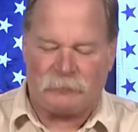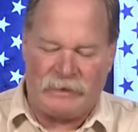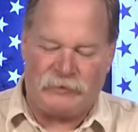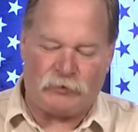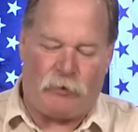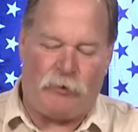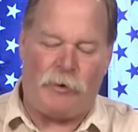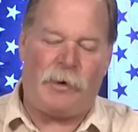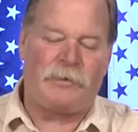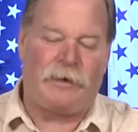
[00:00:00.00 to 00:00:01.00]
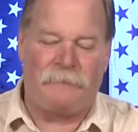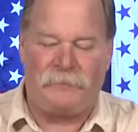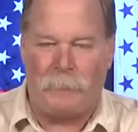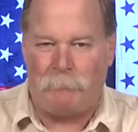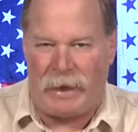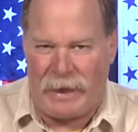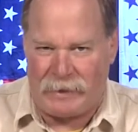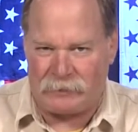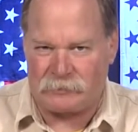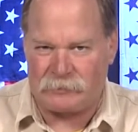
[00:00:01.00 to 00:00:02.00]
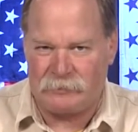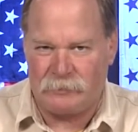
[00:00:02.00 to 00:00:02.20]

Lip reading: it's all of the banks,